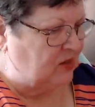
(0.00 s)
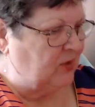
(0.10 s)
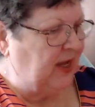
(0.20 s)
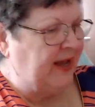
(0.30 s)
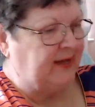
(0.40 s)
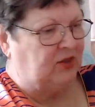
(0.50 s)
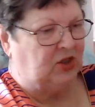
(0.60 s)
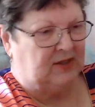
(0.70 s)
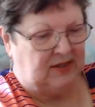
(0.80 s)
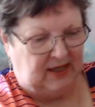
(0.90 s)
three hats
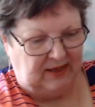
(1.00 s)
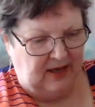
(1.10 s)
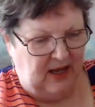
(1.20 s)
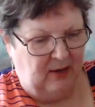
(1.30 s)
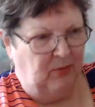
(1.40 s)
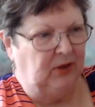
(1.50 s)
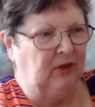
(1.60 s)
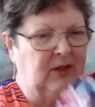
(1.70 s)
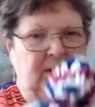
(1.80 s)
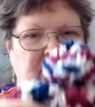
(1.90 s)
she sent, but
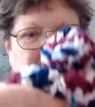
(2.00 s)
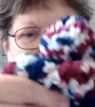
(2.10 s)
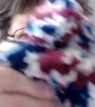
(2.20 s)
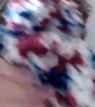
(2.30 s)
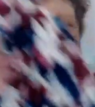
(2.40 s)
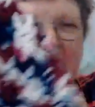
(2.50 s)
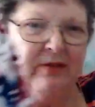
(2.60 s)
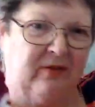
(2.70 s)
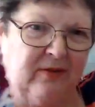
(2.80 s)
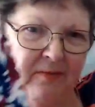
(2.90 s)
look at the
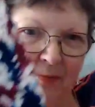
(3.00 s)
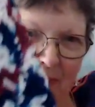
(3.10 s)
difference.